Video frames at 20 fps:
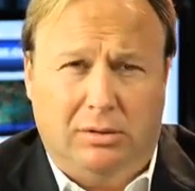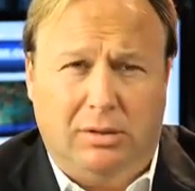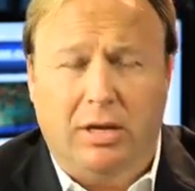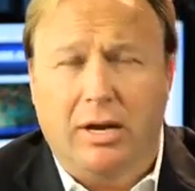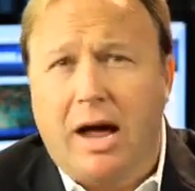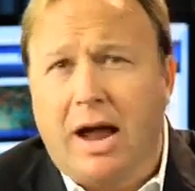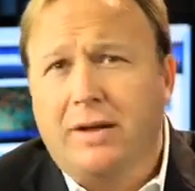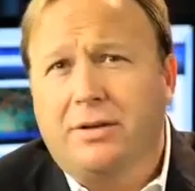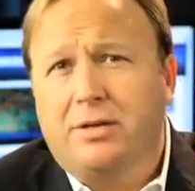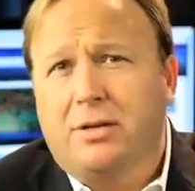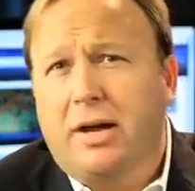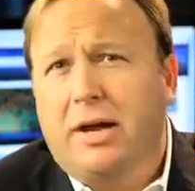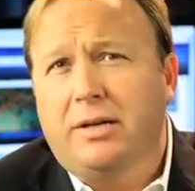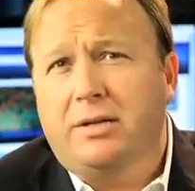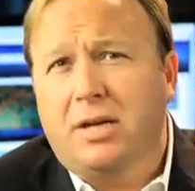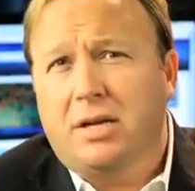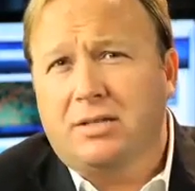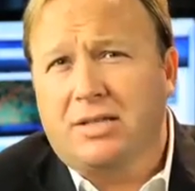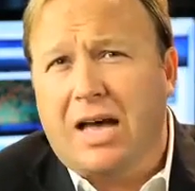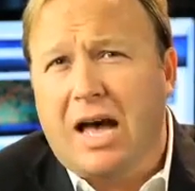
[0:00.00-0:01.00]
The United
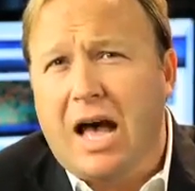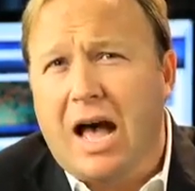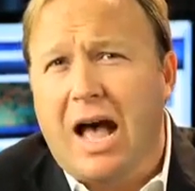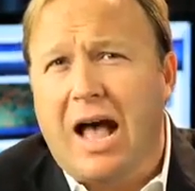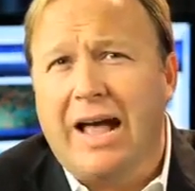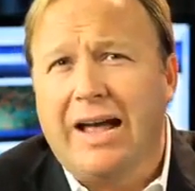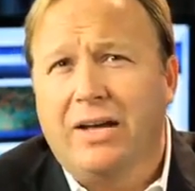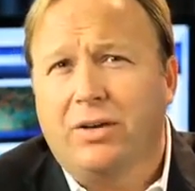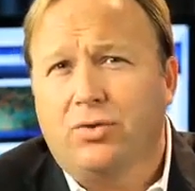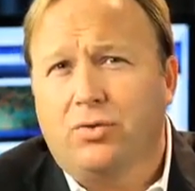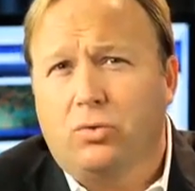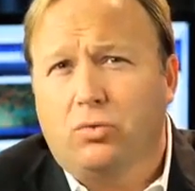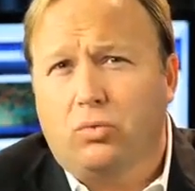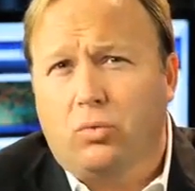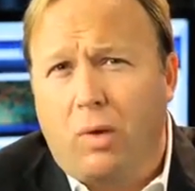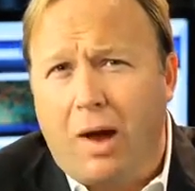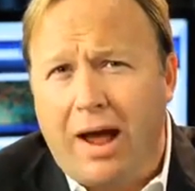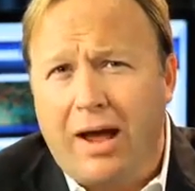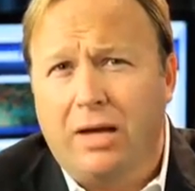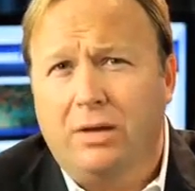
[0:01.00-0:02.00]
States has the highest
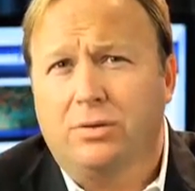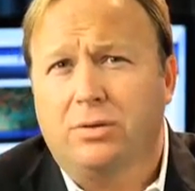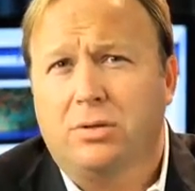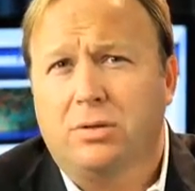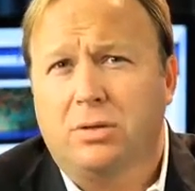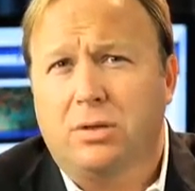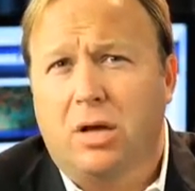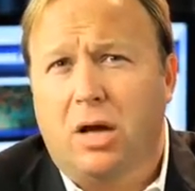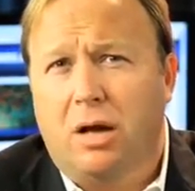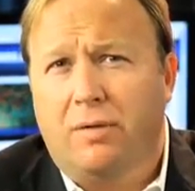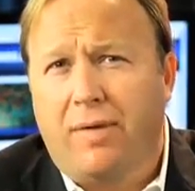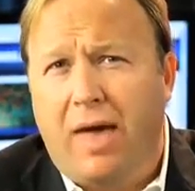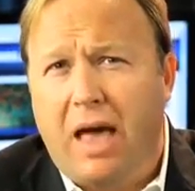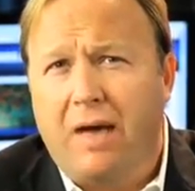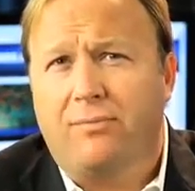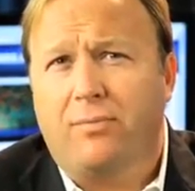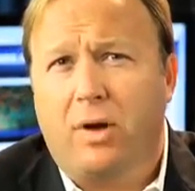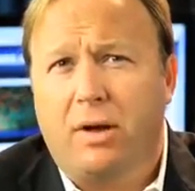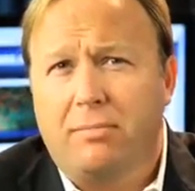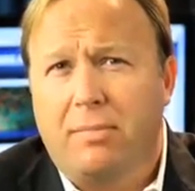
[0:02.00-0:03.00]
rates of
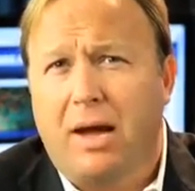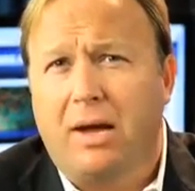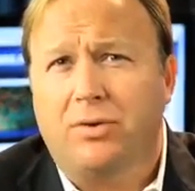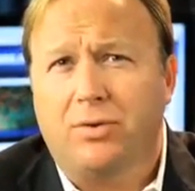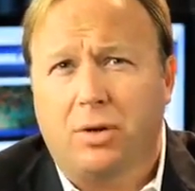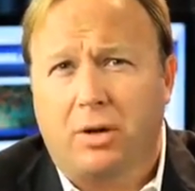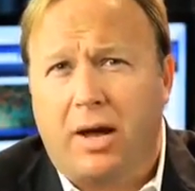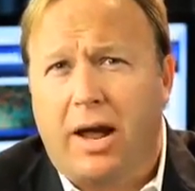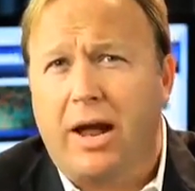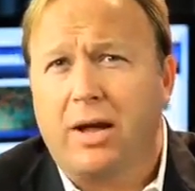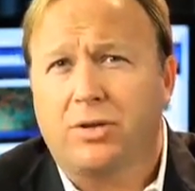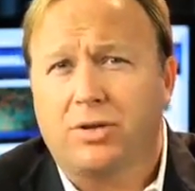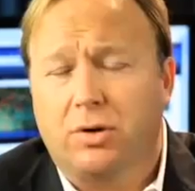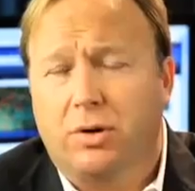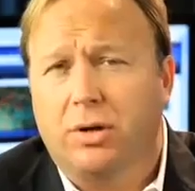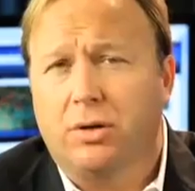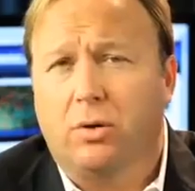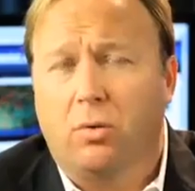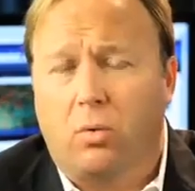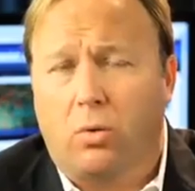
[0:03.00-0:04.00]
every major
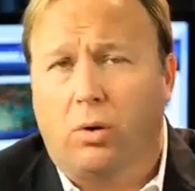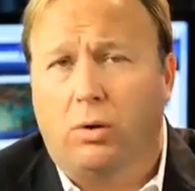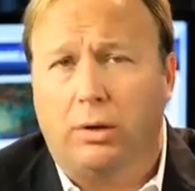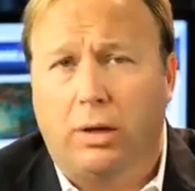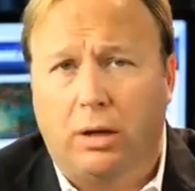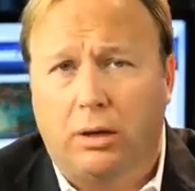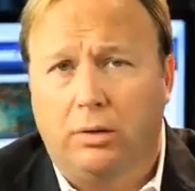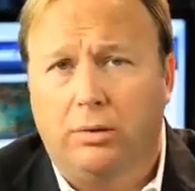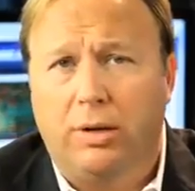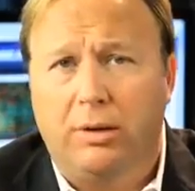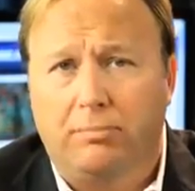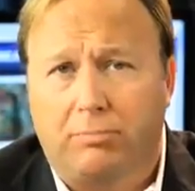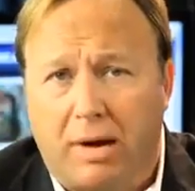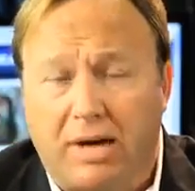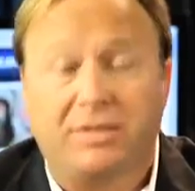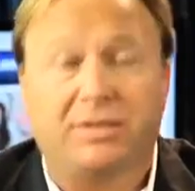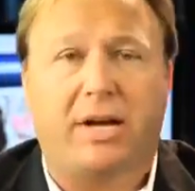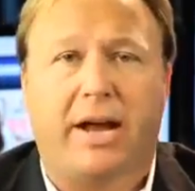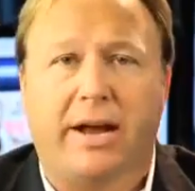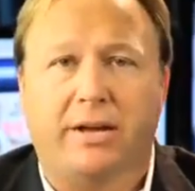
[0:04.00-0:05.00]
cancer in the world, including
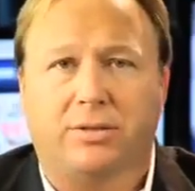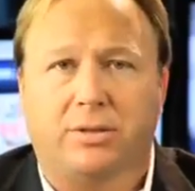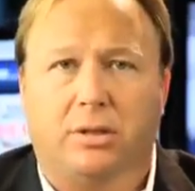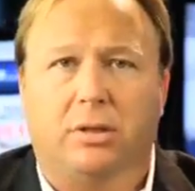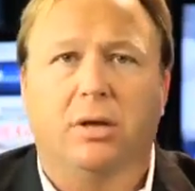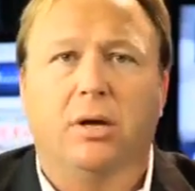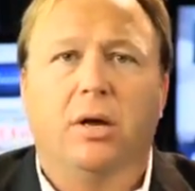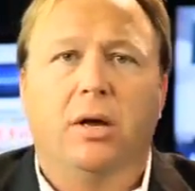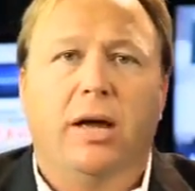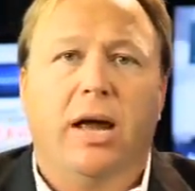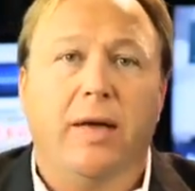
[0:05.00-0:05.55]
breast cancer.